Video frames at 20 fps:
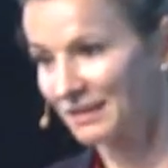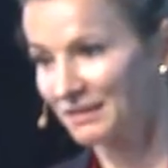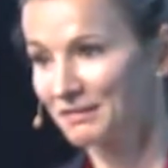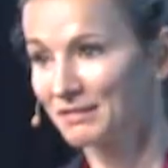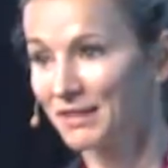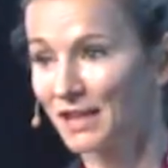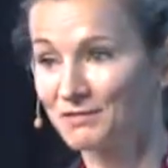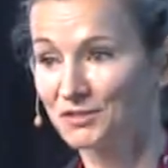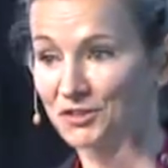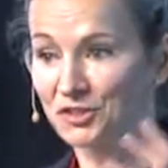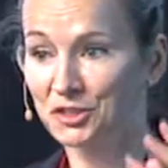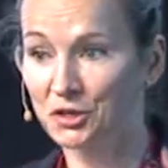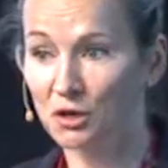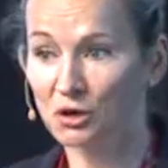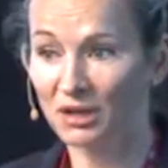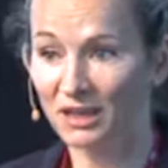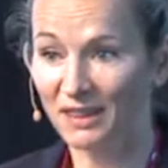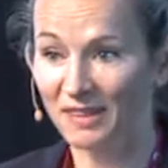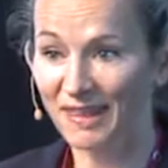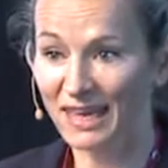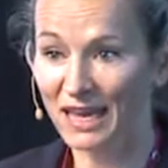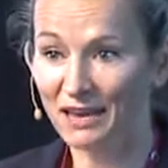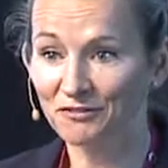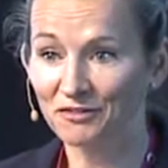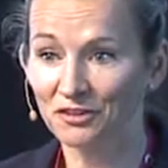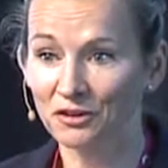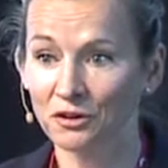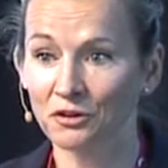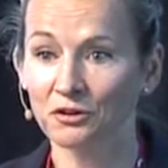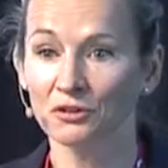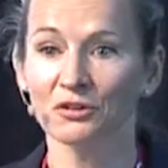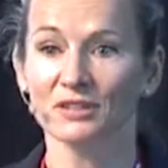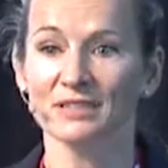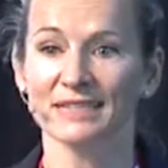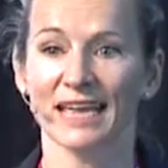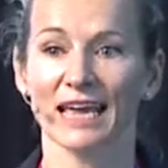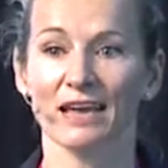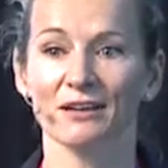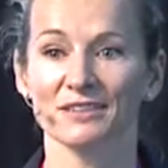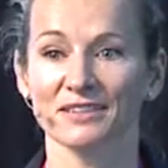Loves a chocolate in the afternoon because
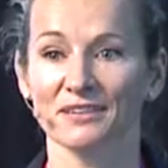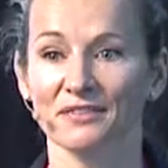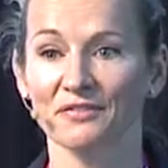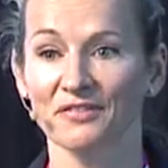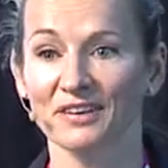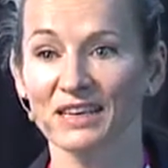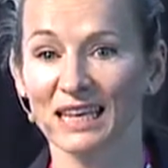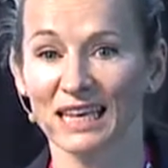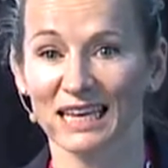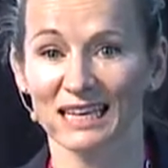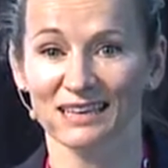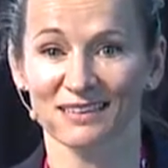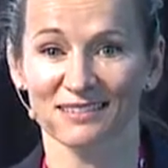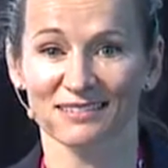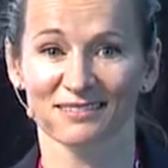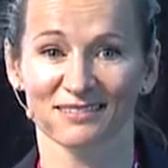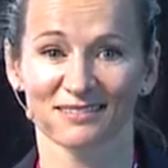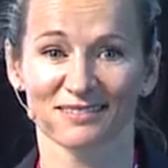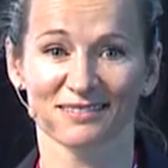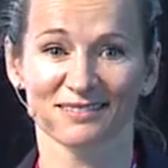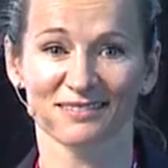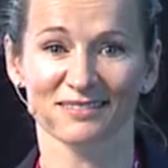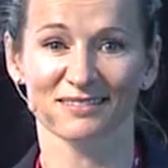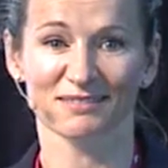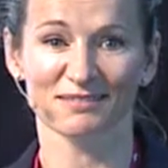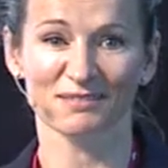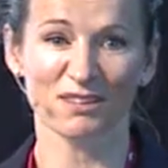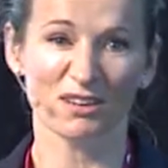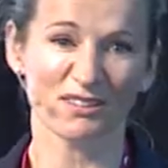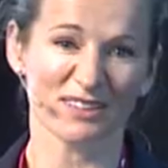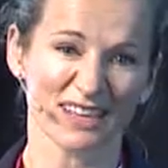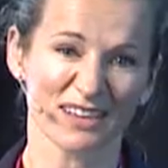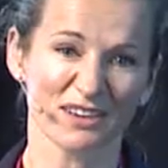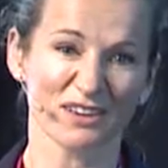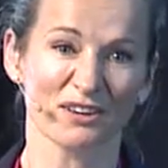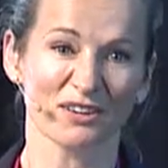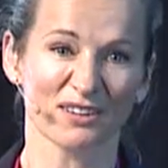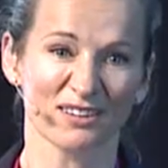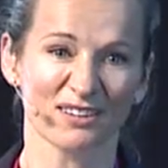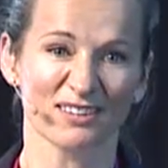how's he feeling? Not that
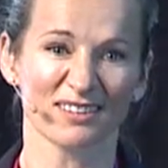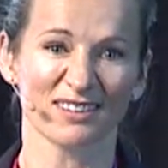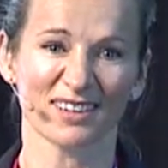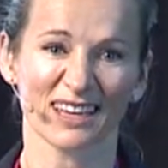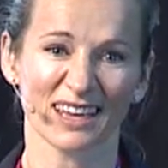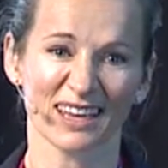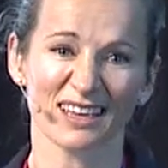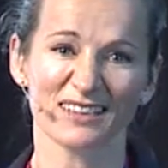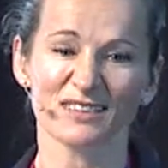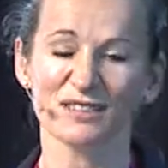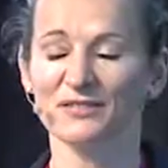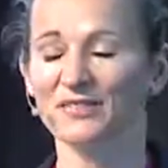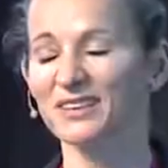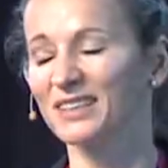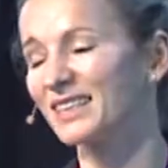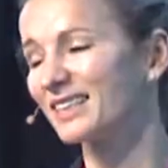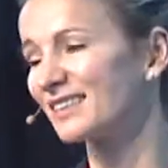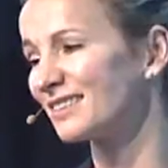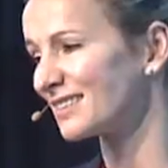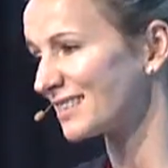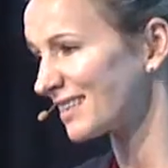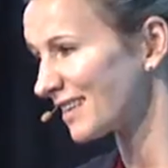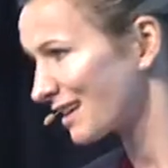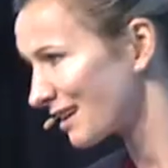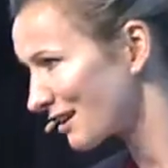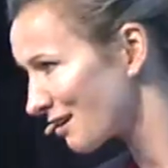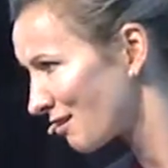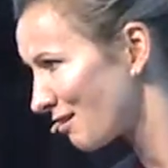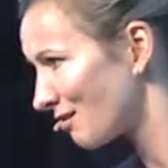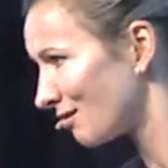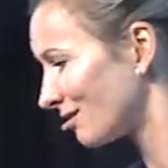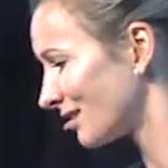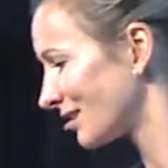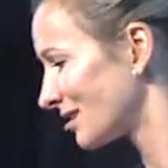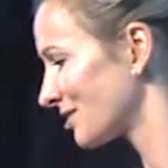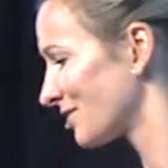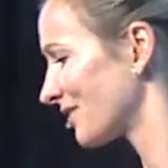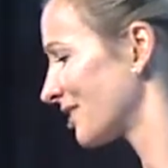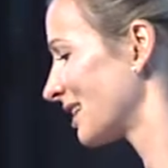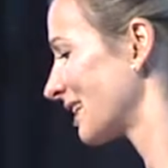good. Yeah, he's feeling down. He's
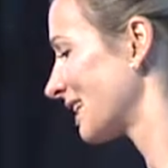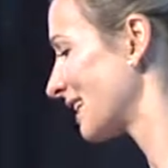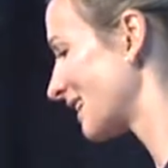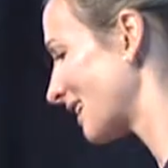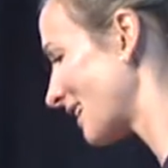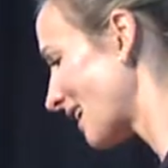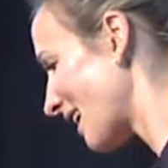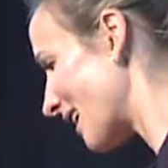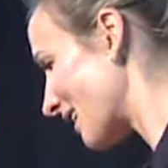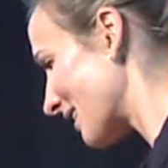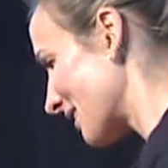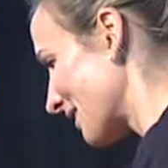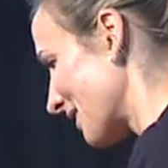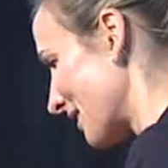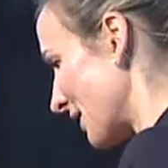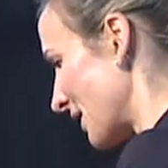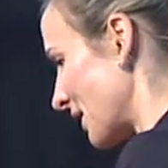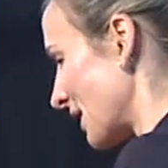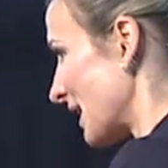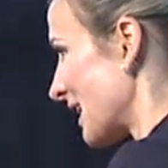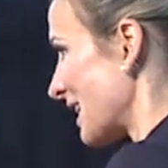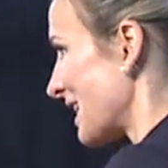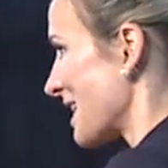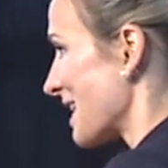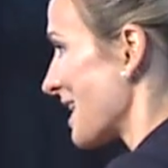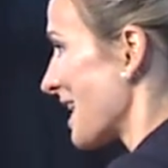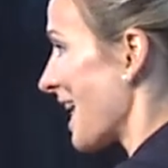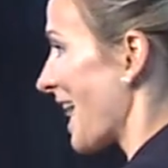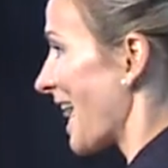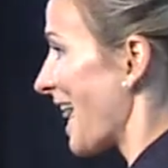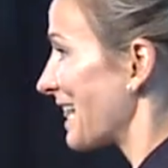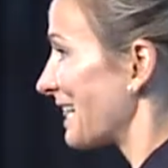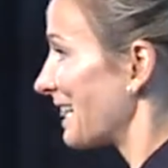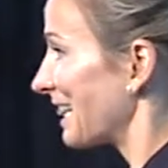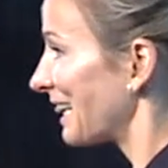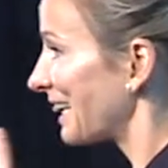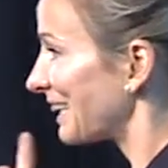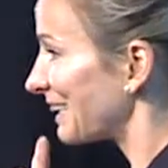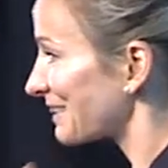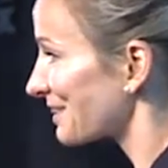feeling yuck. And
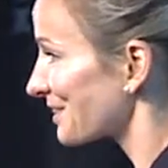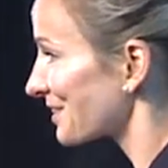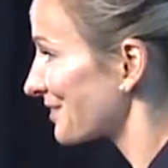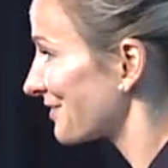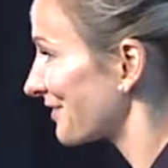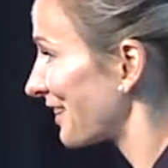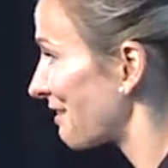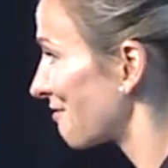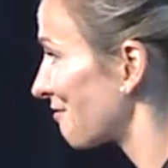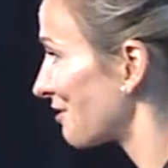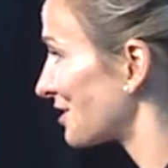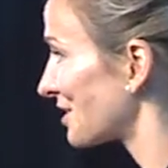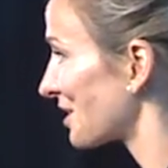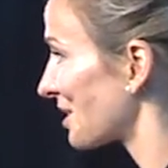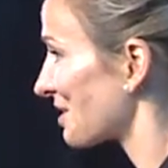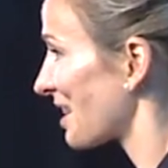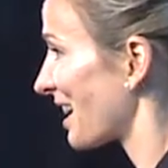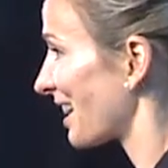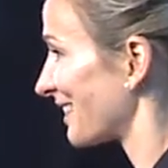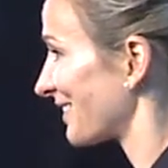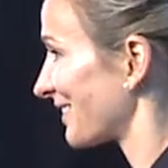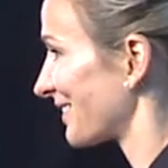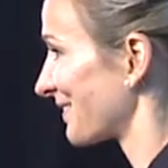here's his favourite donut.